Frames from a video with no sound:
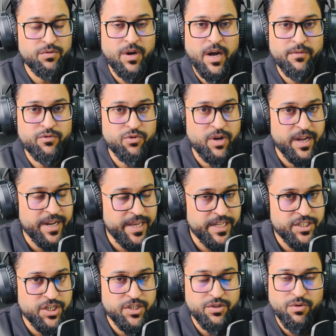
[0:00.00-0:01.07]
You have to
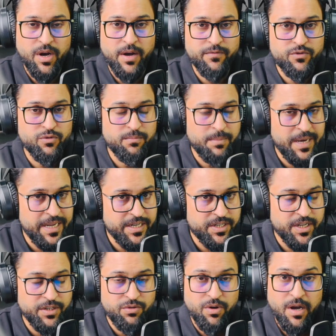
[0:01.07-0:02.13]
arrange it, you have to
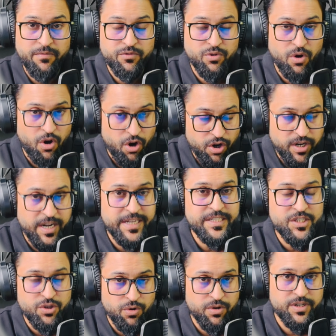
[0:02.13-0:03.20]
maintain, you have to organize
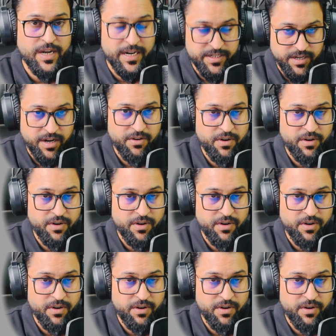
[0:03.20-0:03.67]
your data,